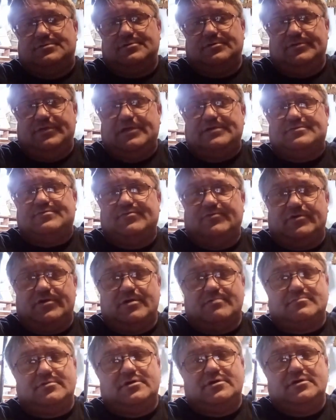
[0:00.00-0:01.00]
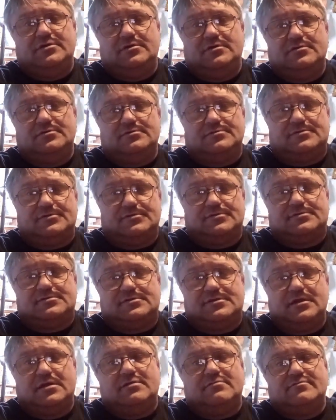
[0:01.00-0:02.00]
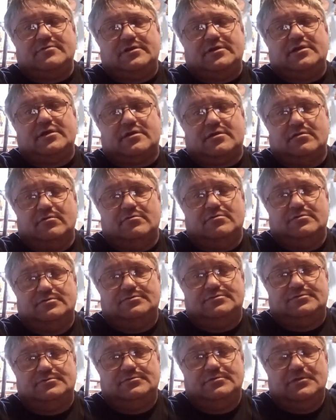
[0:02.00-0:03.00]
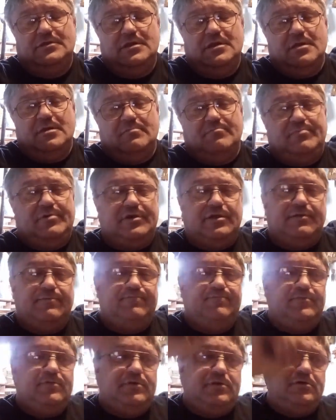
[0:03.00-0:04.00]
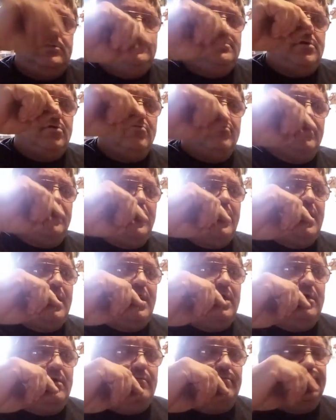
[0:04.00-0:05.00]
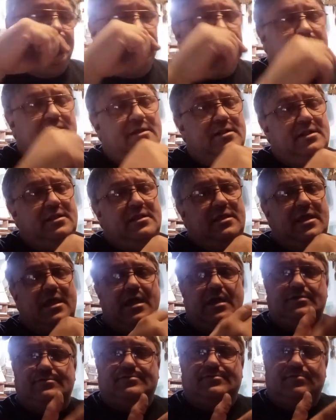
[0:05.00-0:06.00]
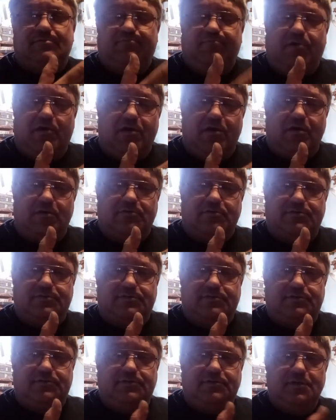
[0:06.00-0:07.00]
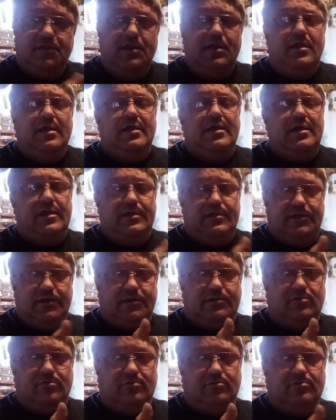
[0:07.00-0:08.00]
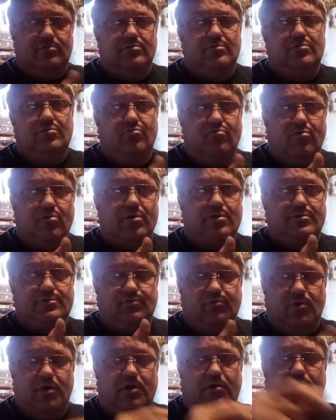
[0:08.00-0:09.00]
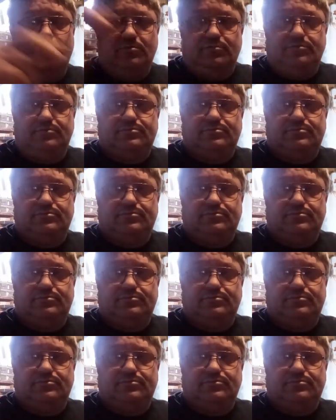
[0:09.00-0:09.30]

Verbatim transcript: So that's what I'm going to use instead of a nickel. But if you don't have extra parts, a nickel works well.